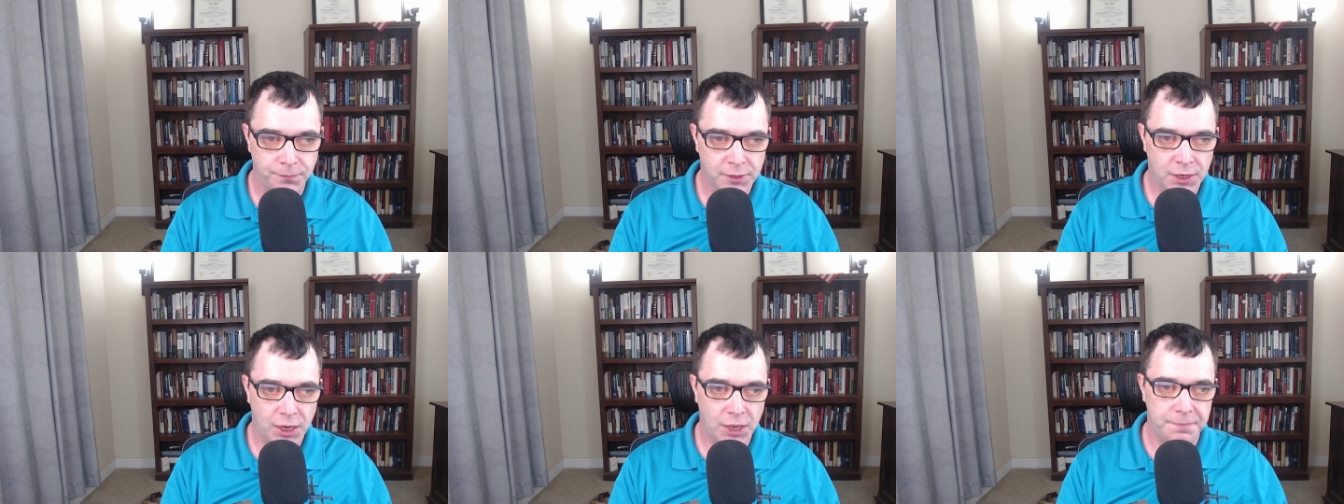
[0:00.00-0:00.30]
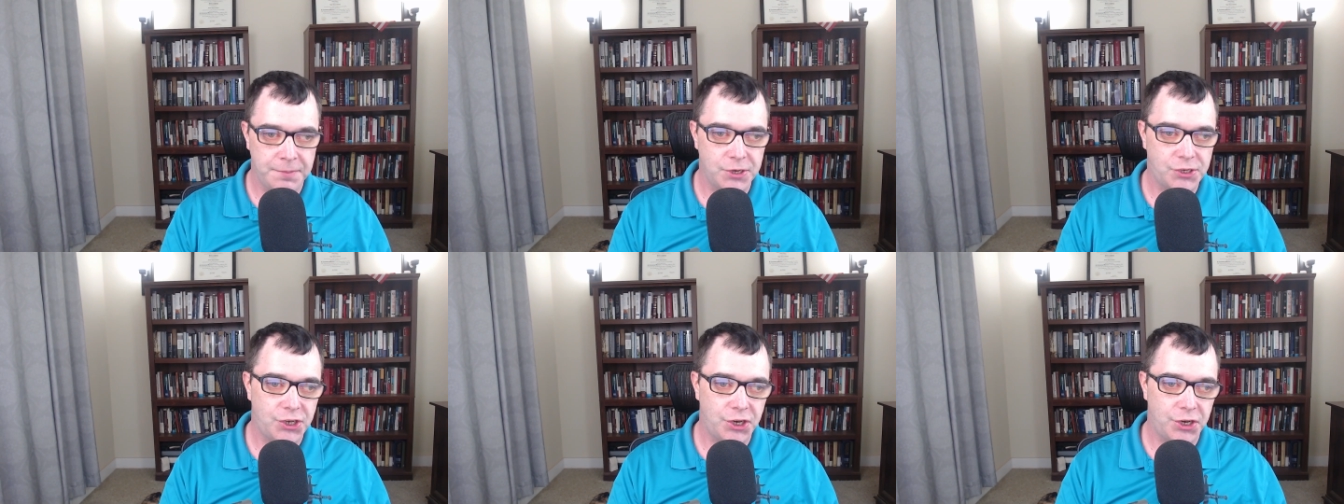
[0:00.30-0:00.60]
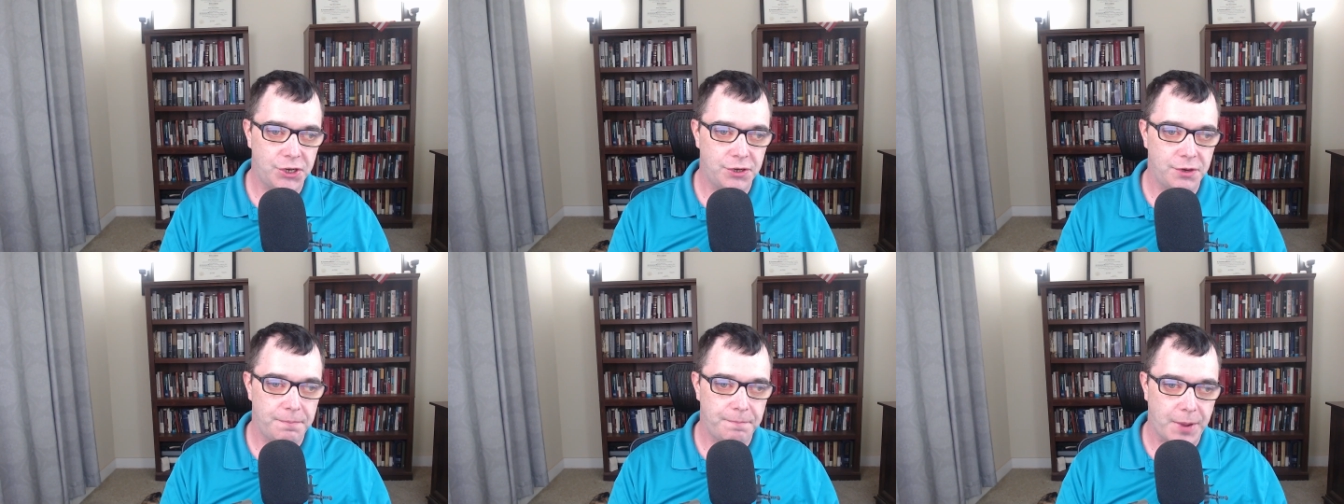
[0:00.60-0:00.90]

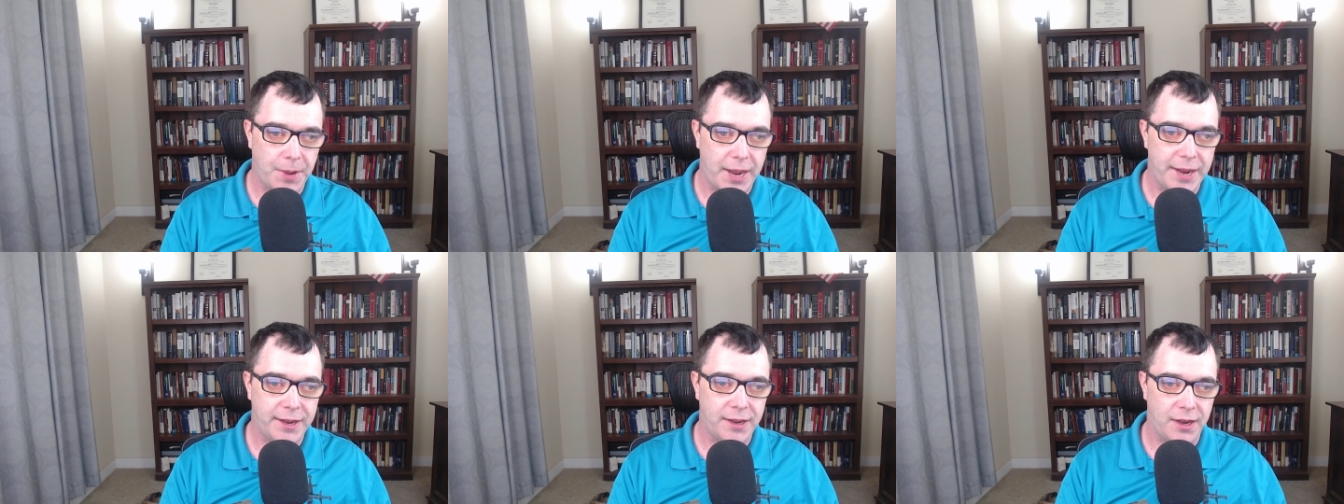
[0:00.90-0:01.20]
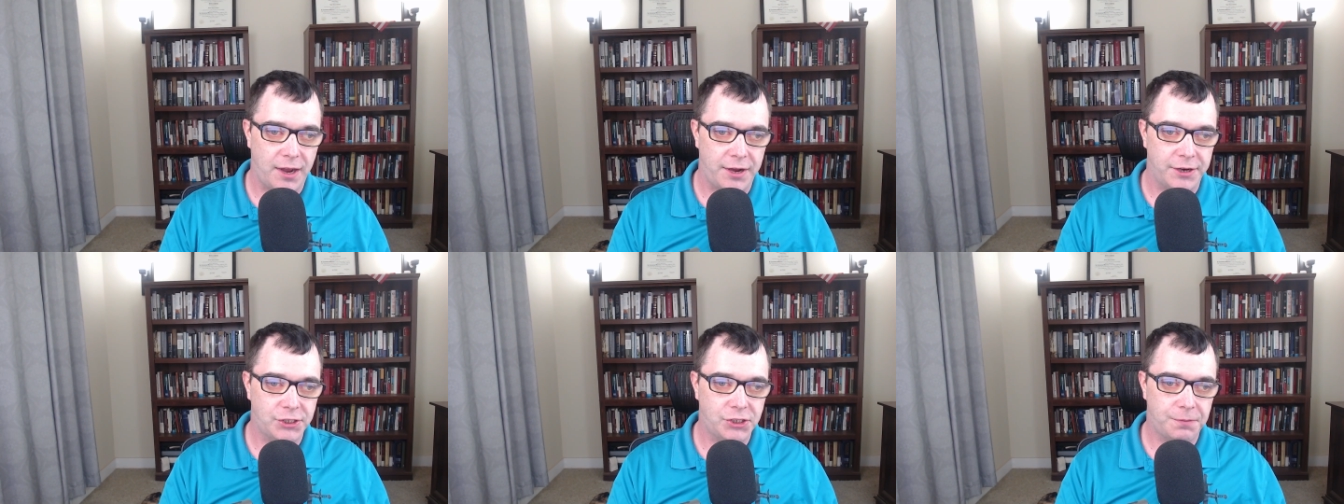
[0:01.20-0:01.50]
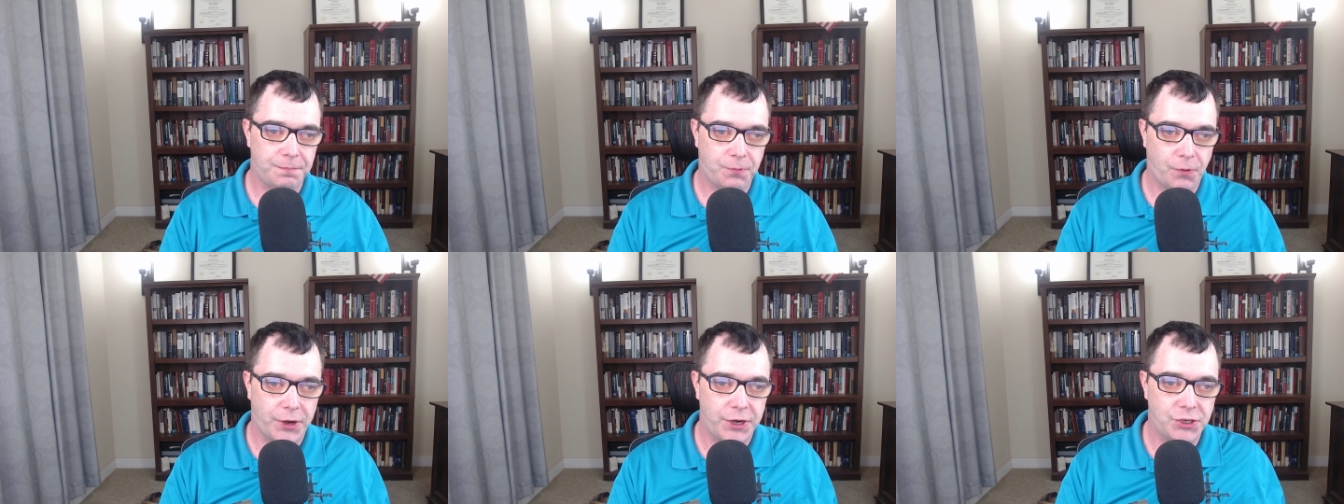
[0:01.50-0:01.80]
commissioned by God to
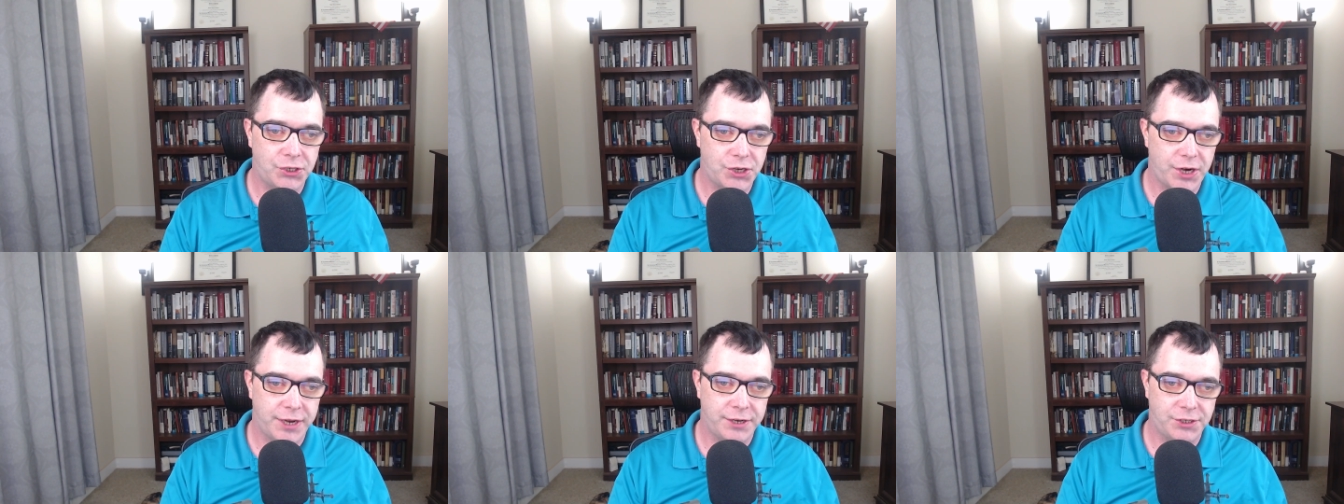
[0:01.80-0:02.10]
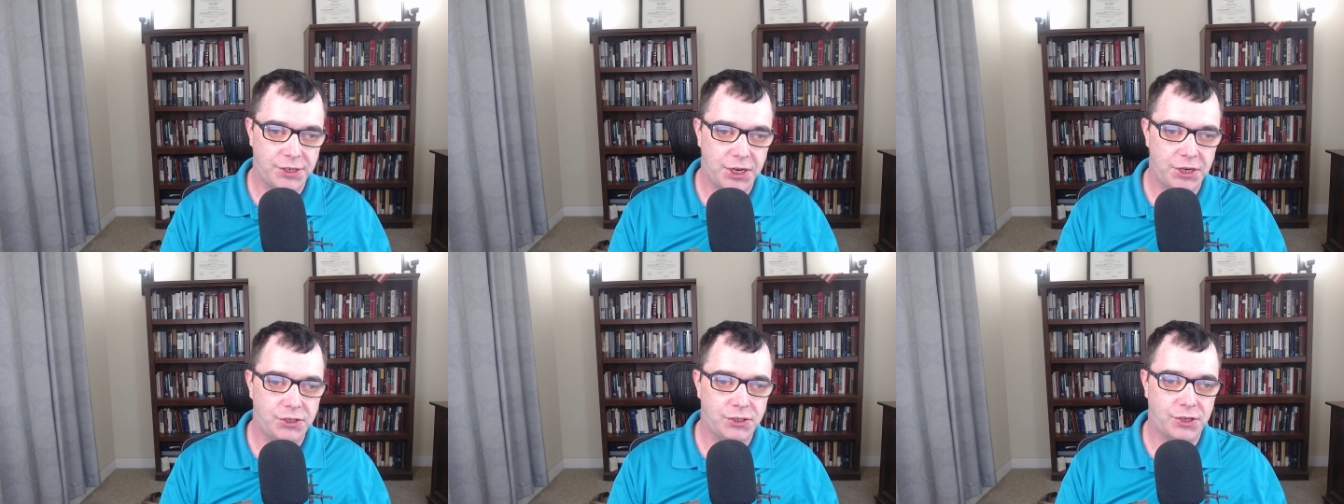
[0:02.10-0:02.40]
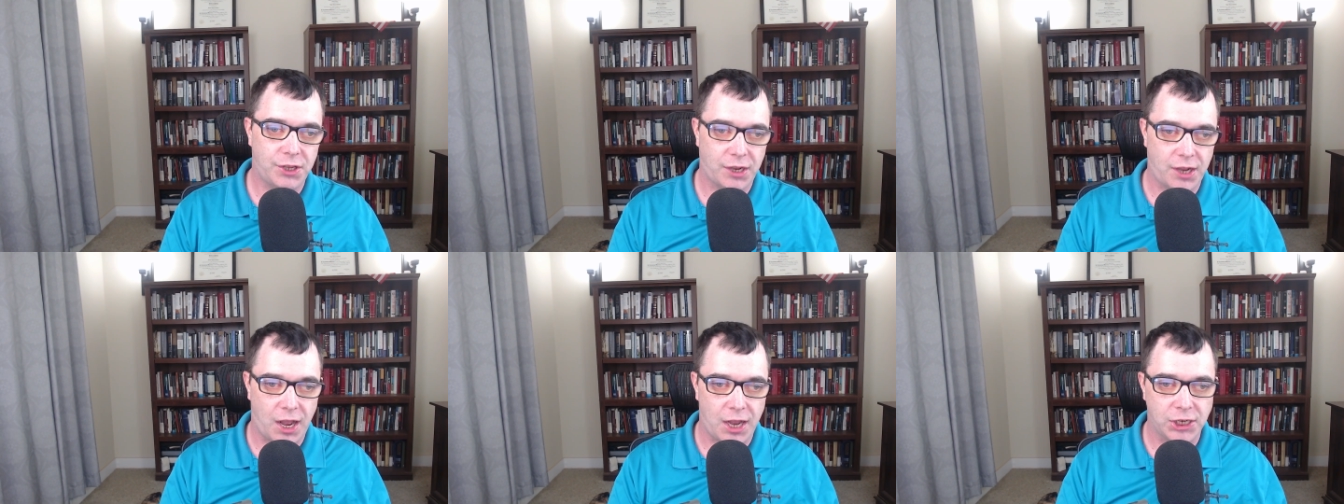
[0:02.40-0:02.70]
preach and teach
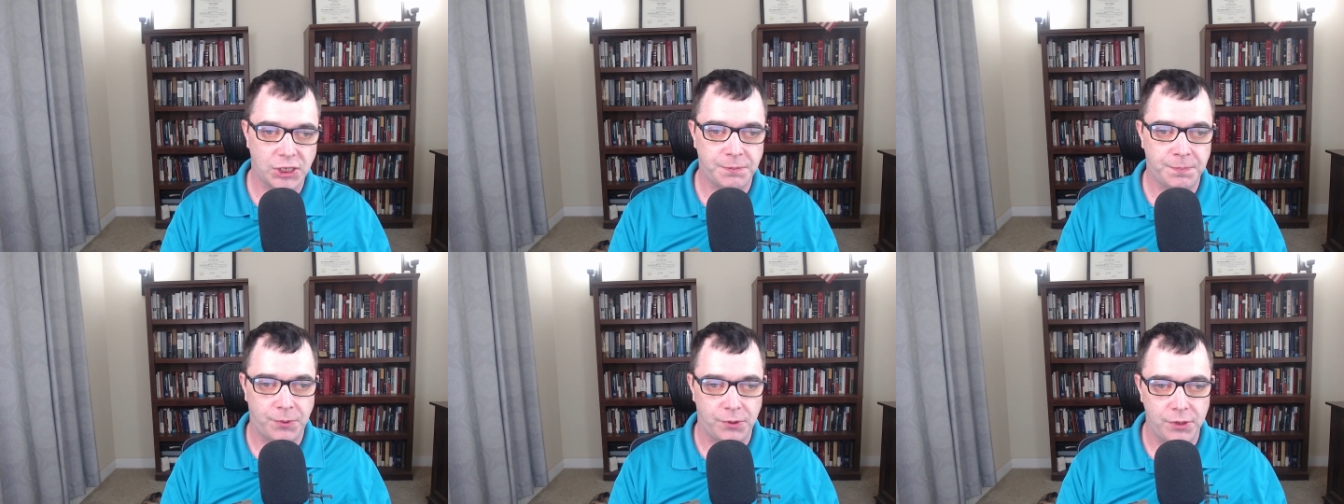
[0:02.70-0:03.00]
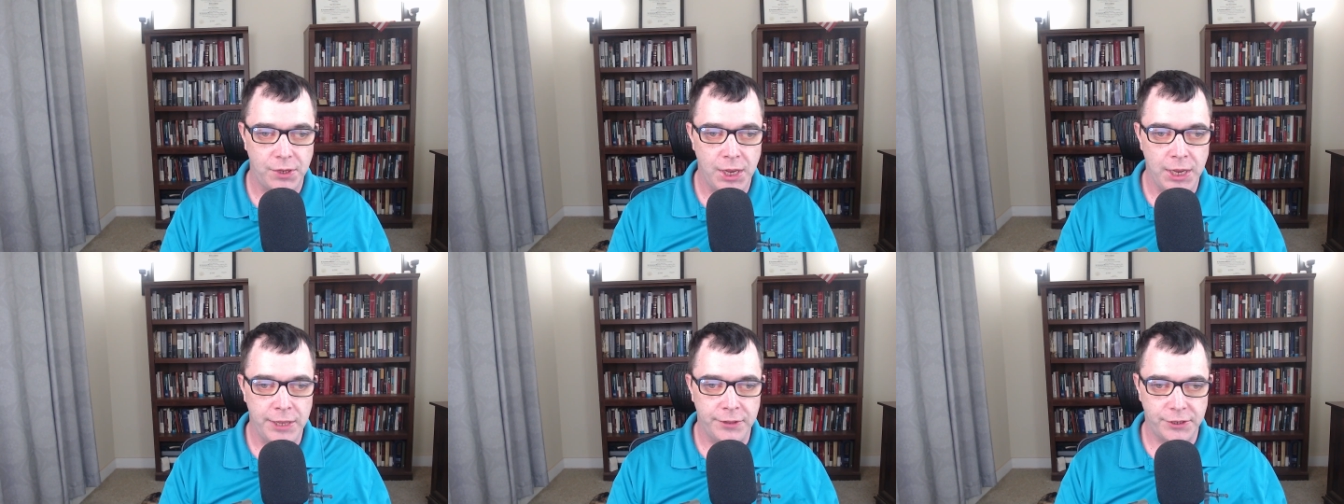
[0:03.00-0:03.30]
the gospel,